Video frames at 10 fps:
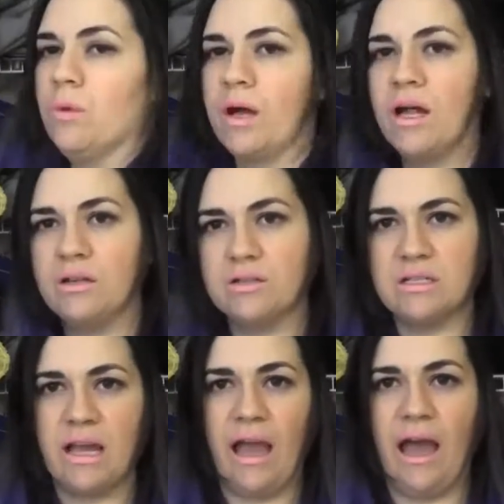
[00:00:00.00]
what
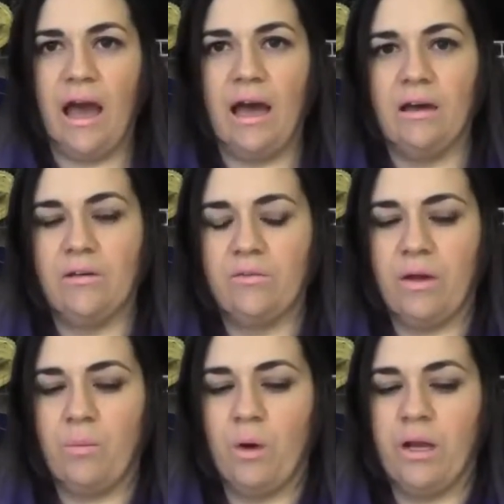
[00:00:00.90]
colors I have
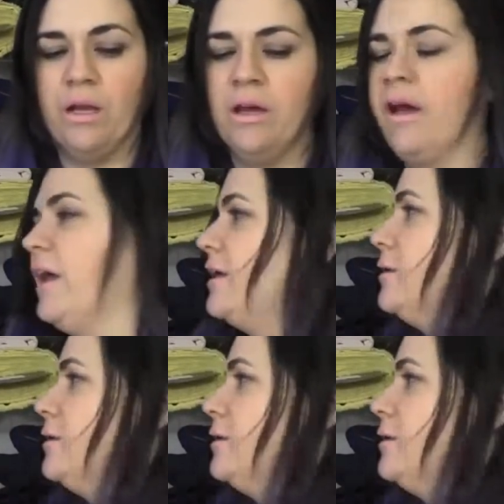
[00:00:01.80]
and what I